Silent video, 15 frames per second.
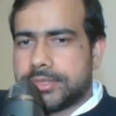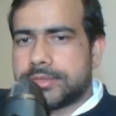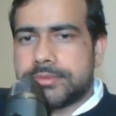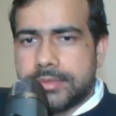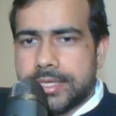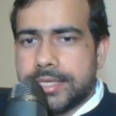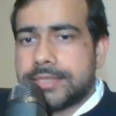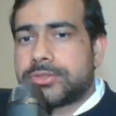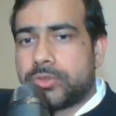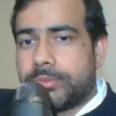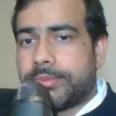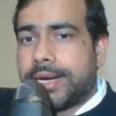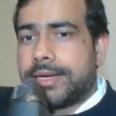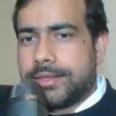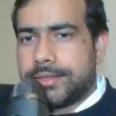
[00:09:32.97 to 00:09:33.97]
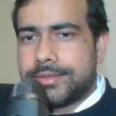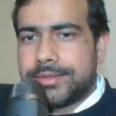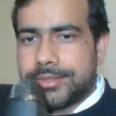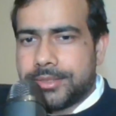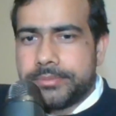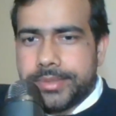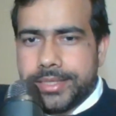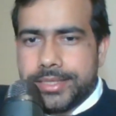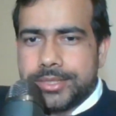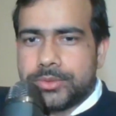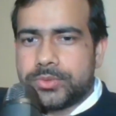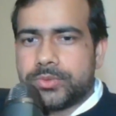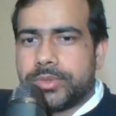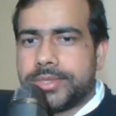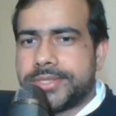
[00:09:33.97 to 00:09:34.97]
less romantic compared
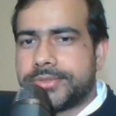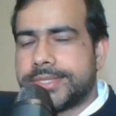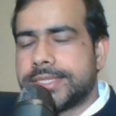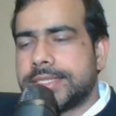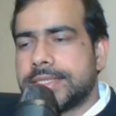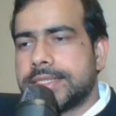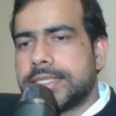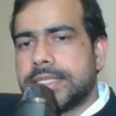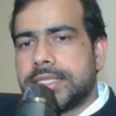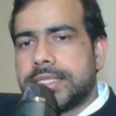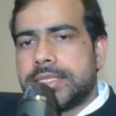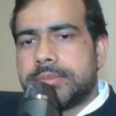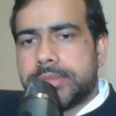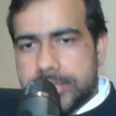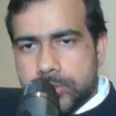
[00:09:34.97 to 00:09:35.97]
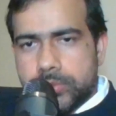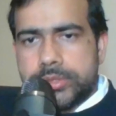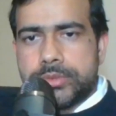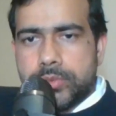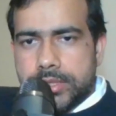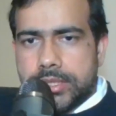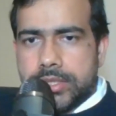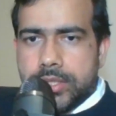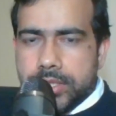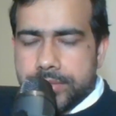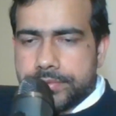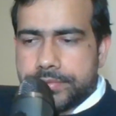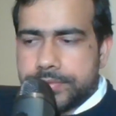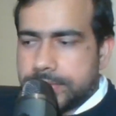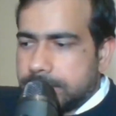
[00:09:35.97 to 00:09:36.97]
to quant trading, but you do a lot
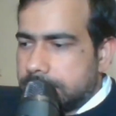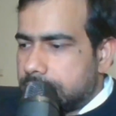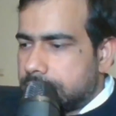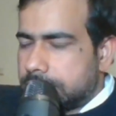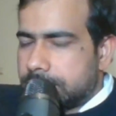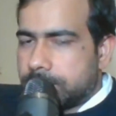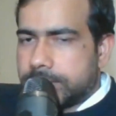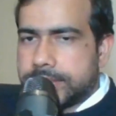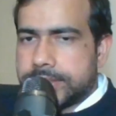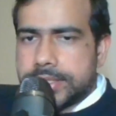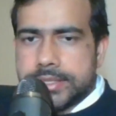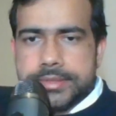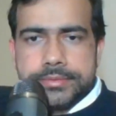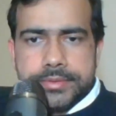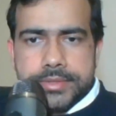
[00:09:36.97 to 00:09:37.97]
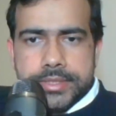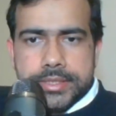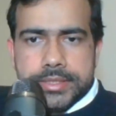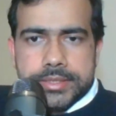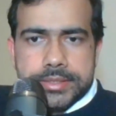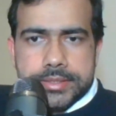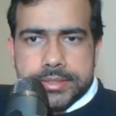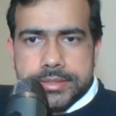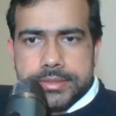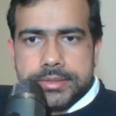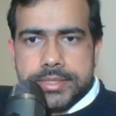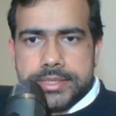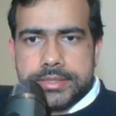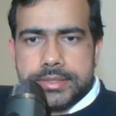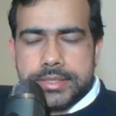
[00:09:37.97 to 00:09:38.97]
of uh, quantitative uh,
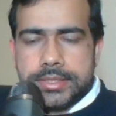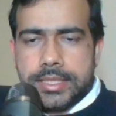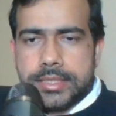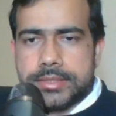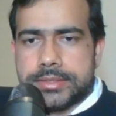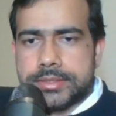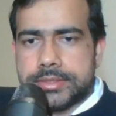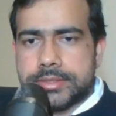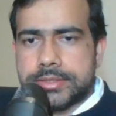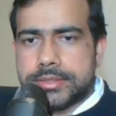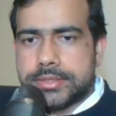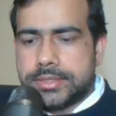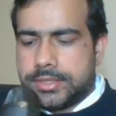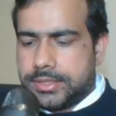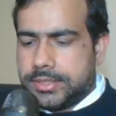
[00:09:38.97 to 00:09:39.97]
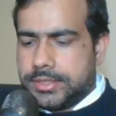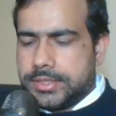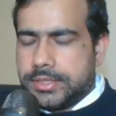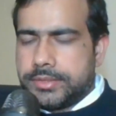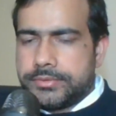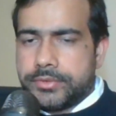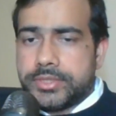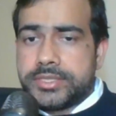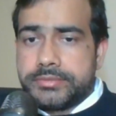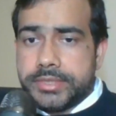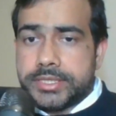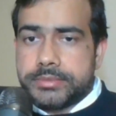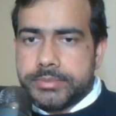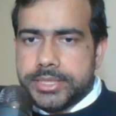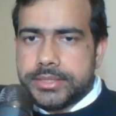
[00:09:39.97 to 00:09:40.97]
analysis for
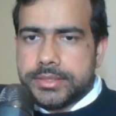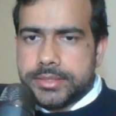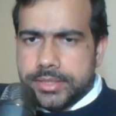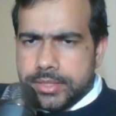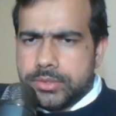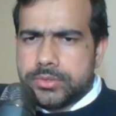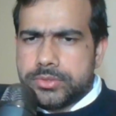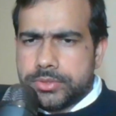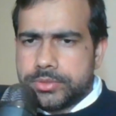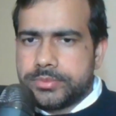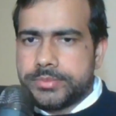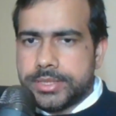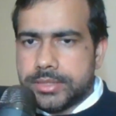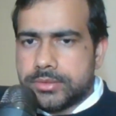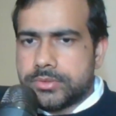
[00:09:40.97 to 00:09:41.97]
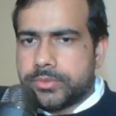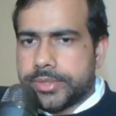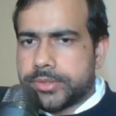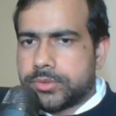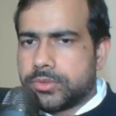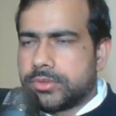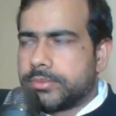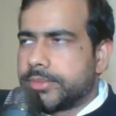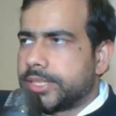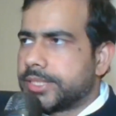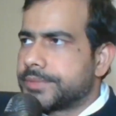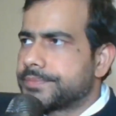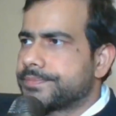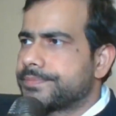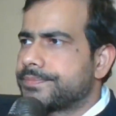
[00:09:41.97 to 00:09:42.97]
investment. There also you make quite good
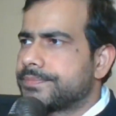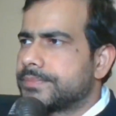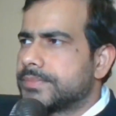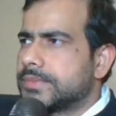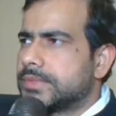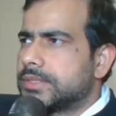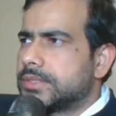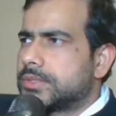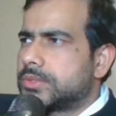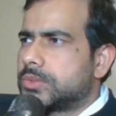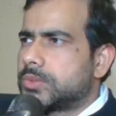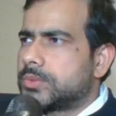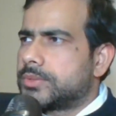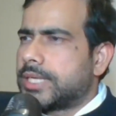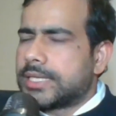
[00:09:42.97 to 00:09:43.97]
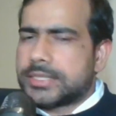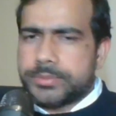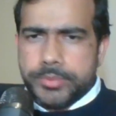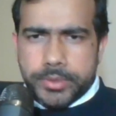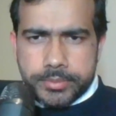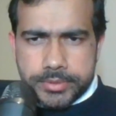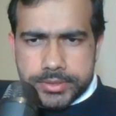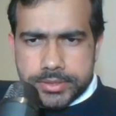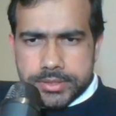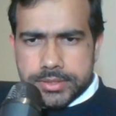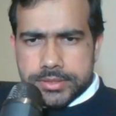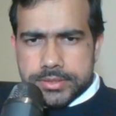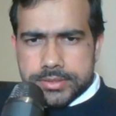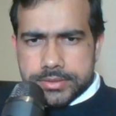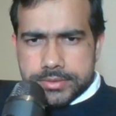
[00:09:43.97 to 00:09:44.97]
money. So that's probably
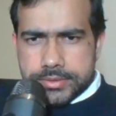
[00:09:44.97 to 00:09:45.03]
the